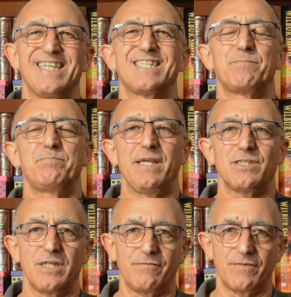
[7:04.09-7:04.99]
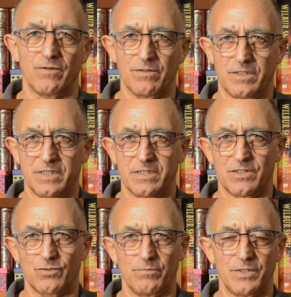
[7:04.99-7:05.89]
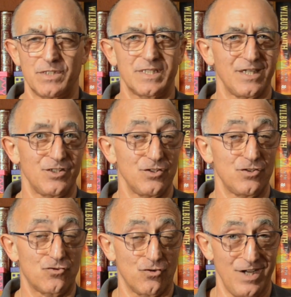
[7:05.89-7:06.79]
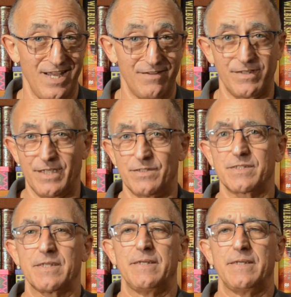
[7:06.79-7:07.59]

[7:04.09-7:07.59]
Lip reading: especially for longer distance swimmers such as triathletes.